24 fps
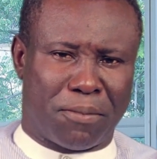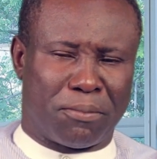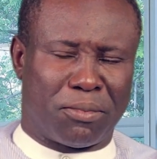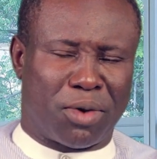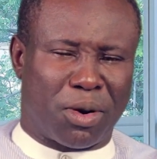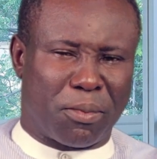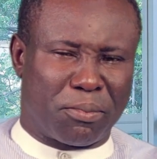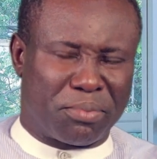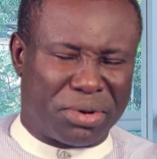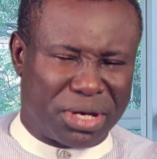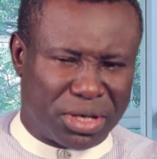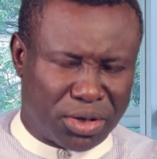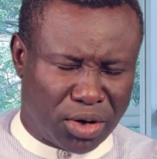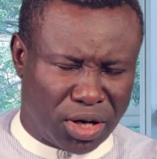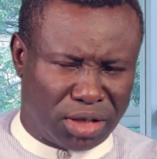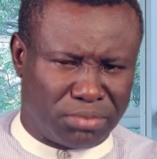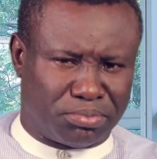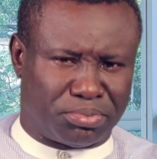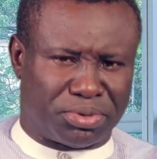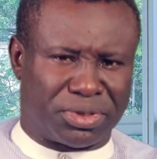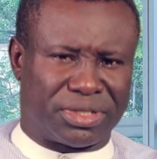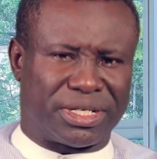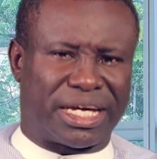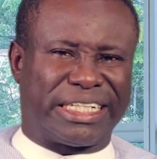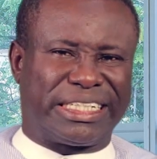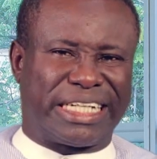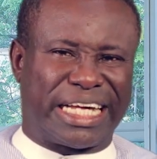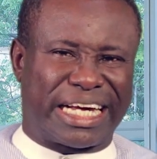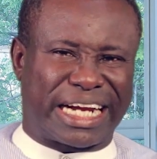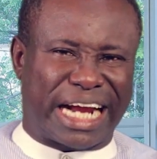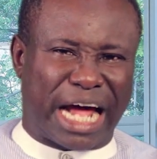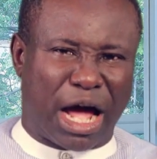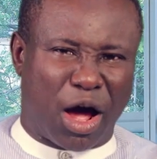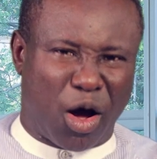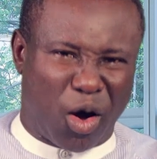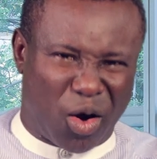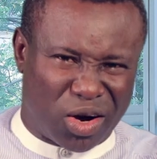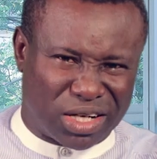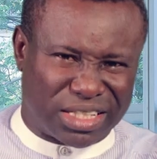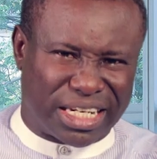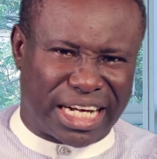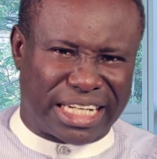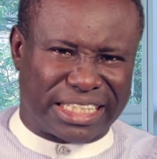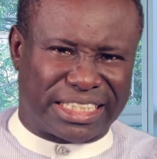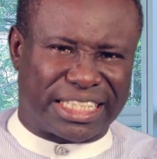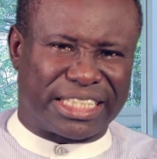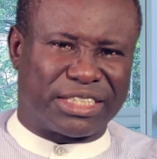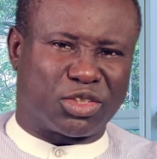But beyond prayer, there are
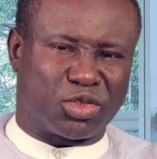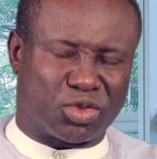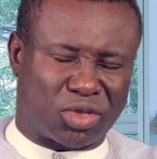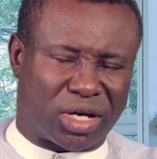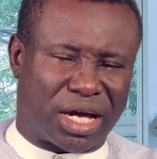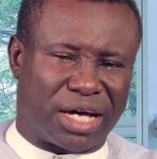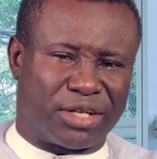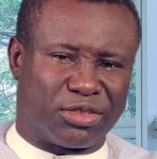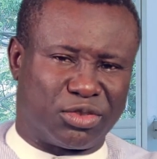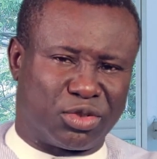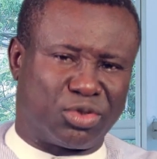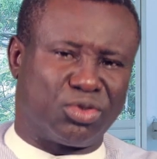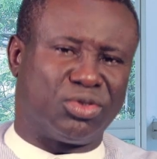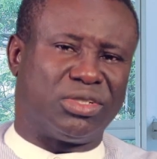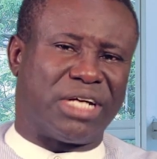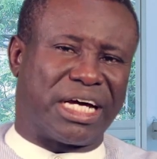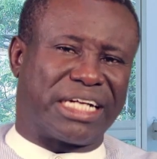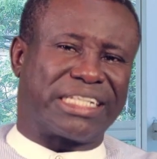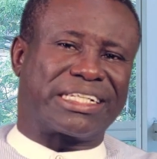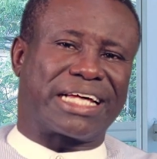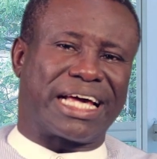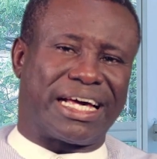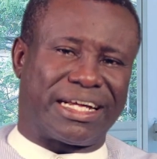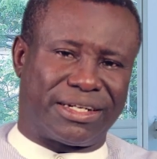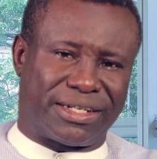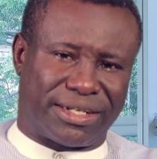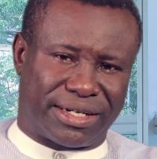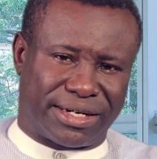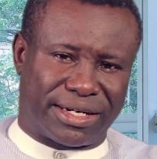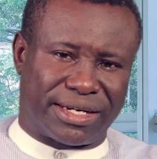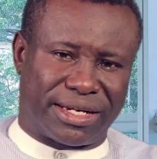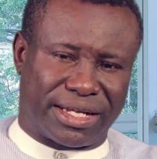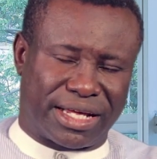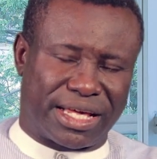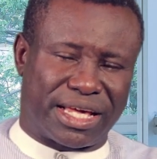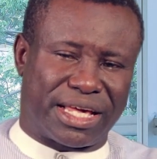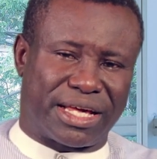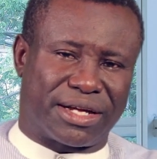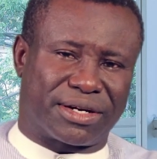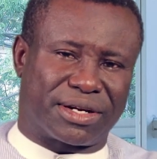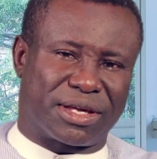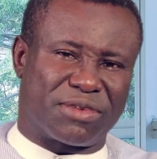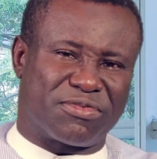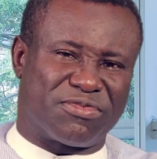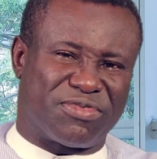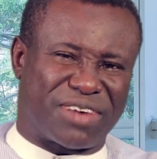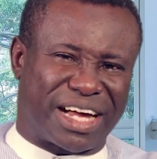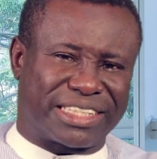other things you can do that can
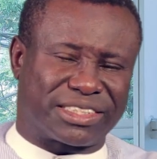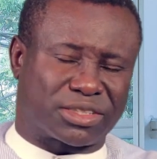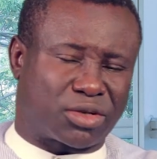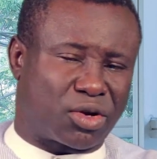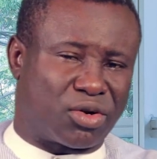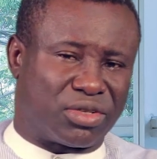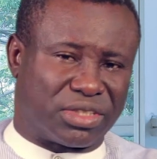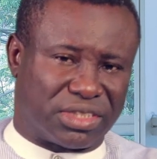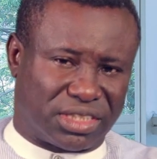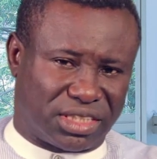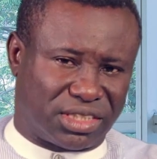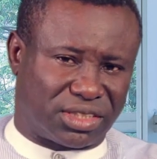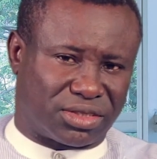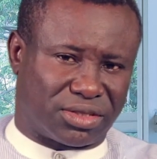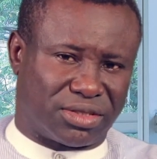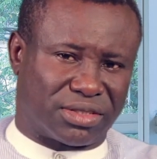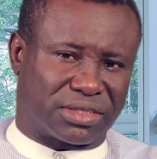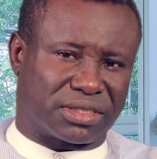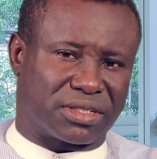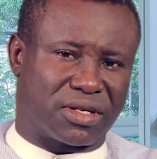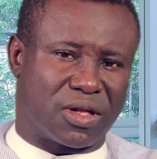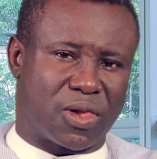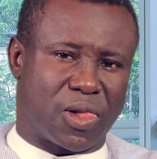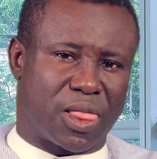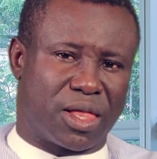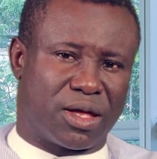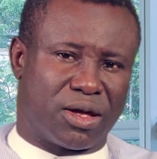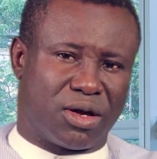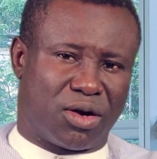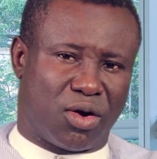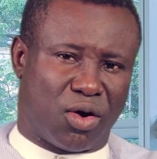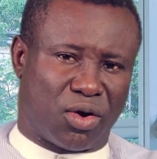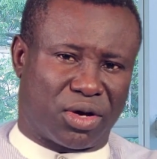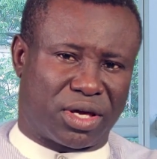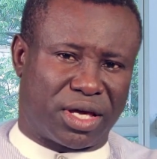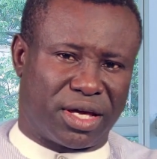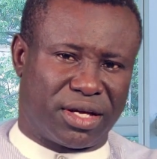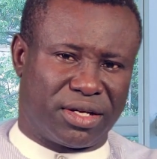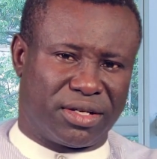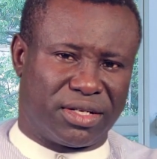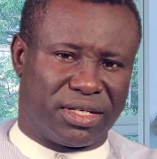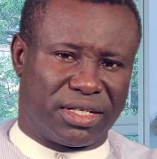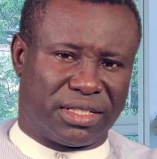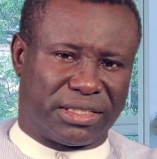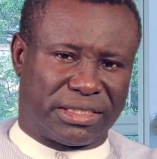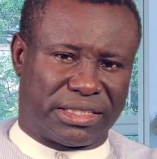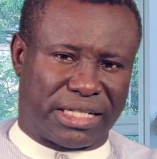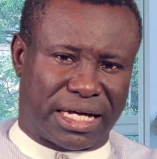reverse conditions. Okay?
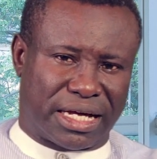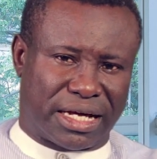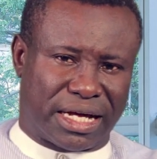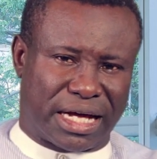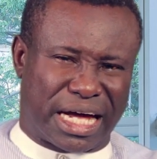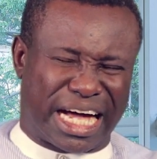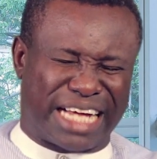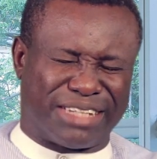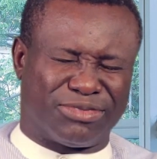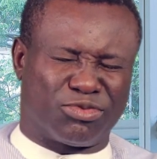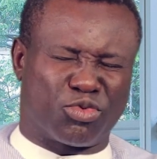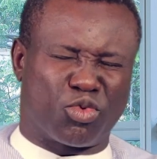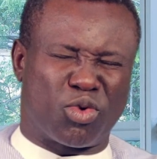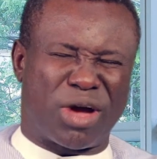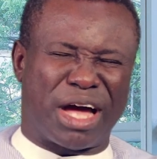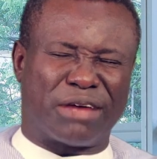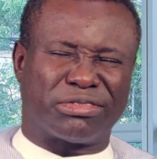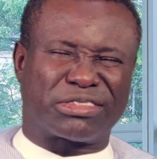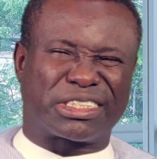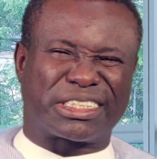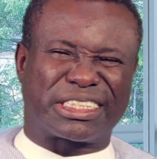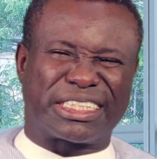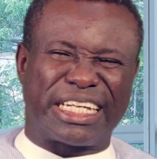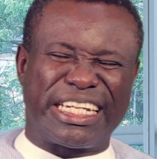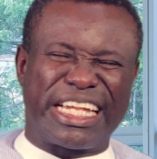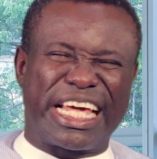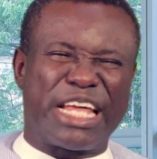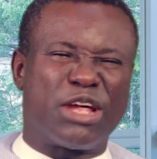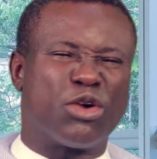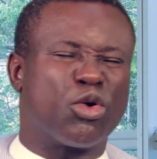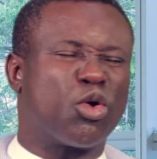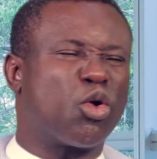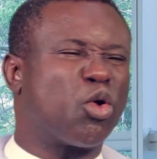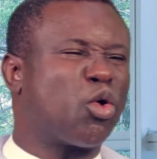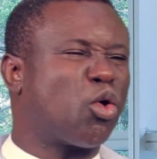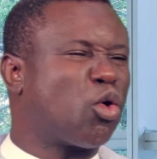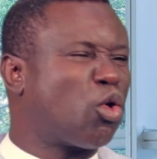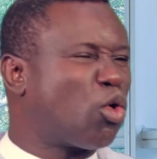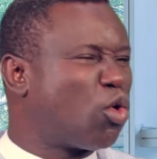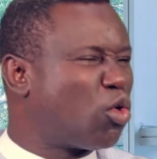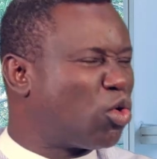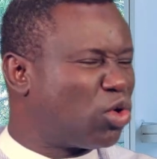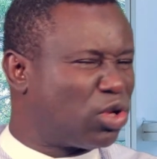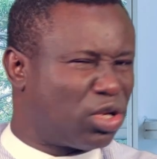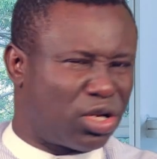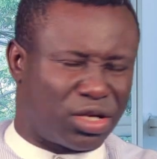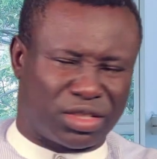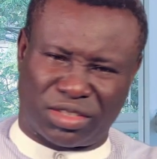And we have seen a
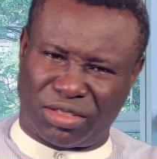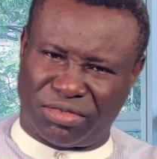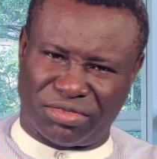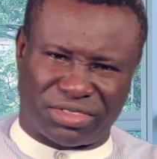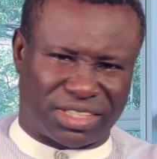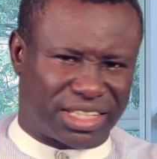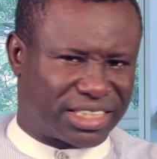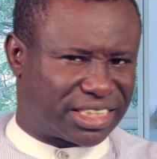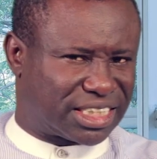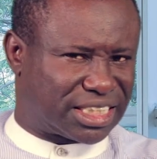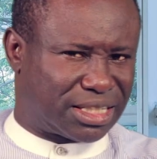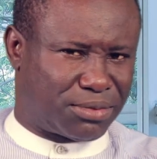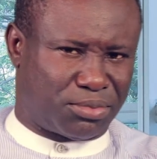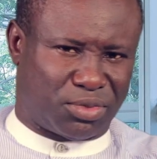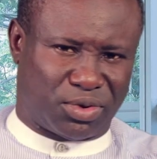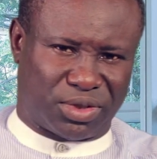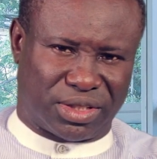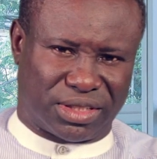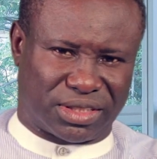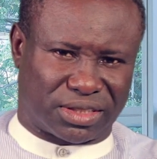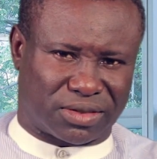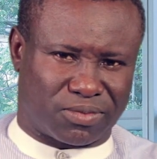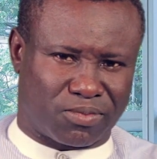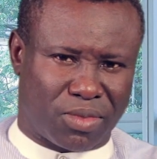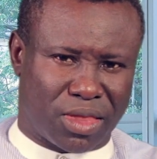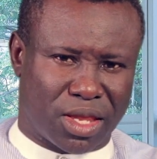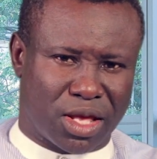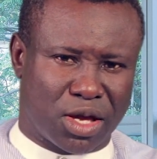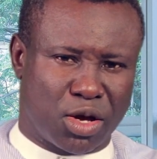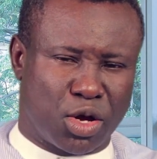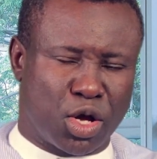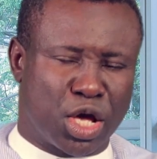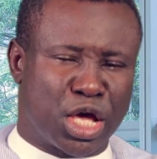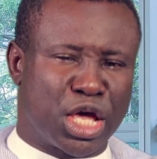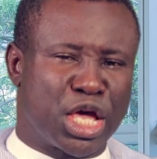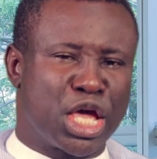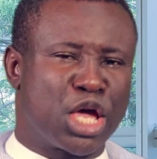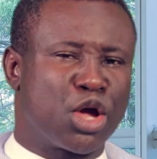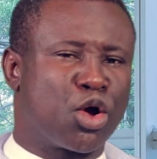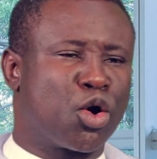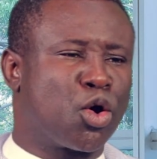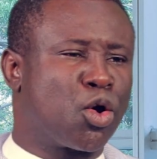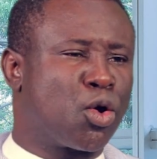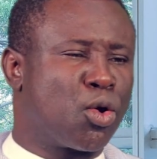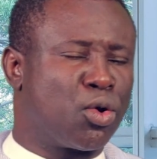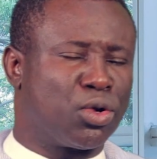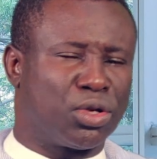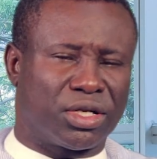whole lot of testimonies. A
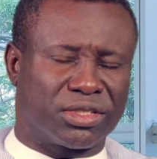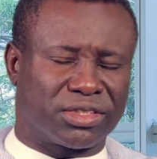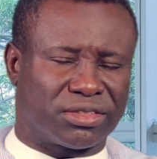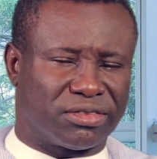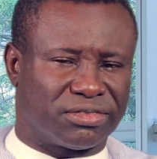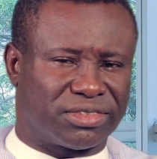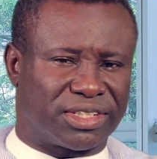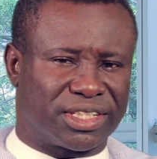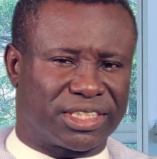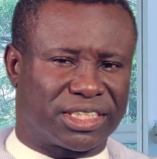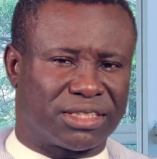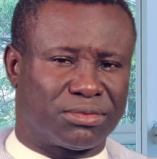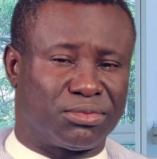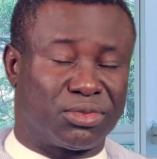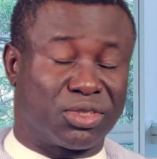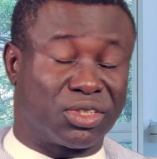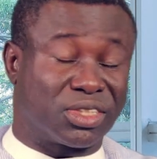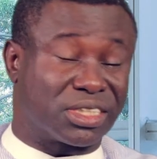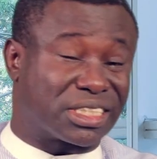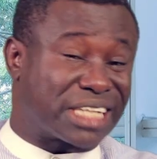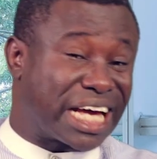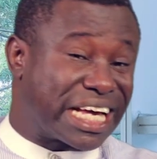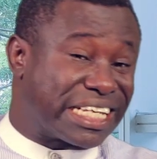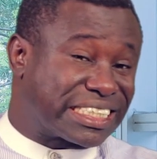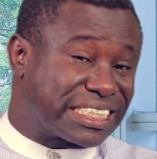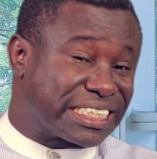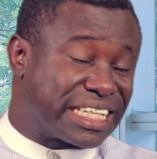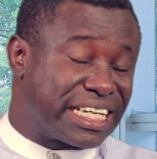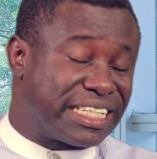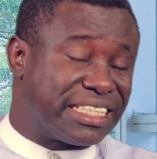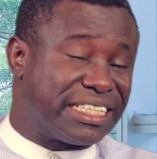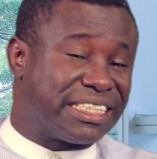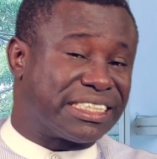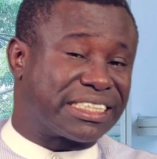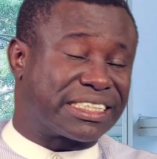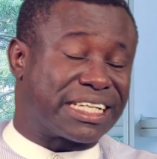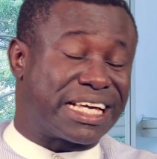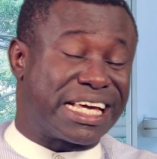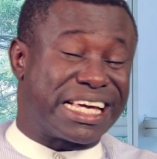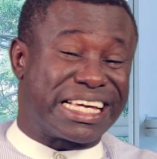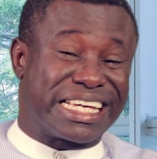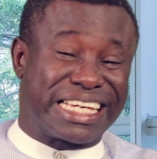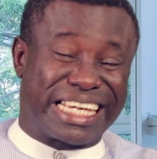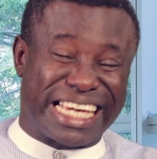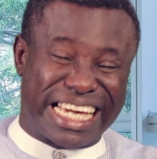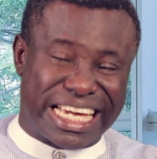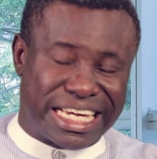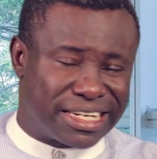whole lot of testimonies. I say this
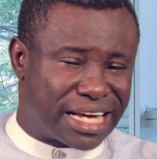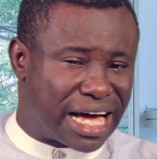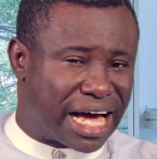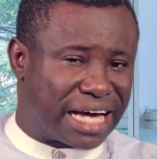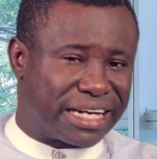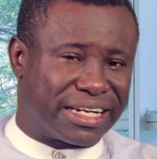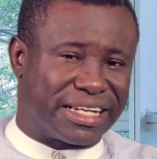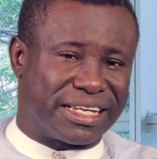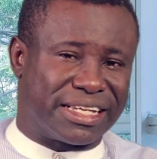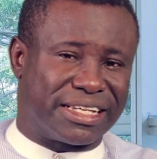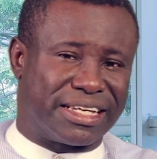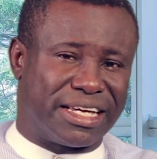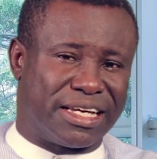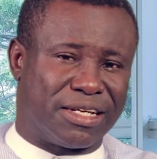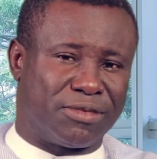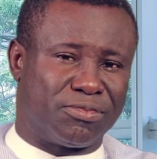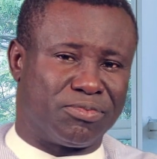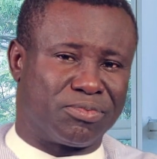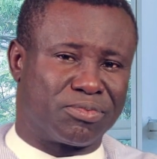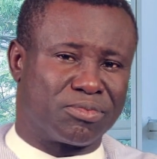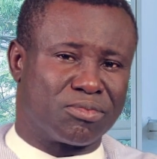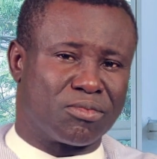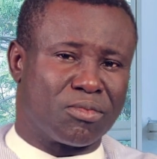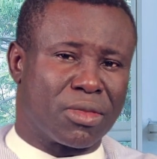again and again.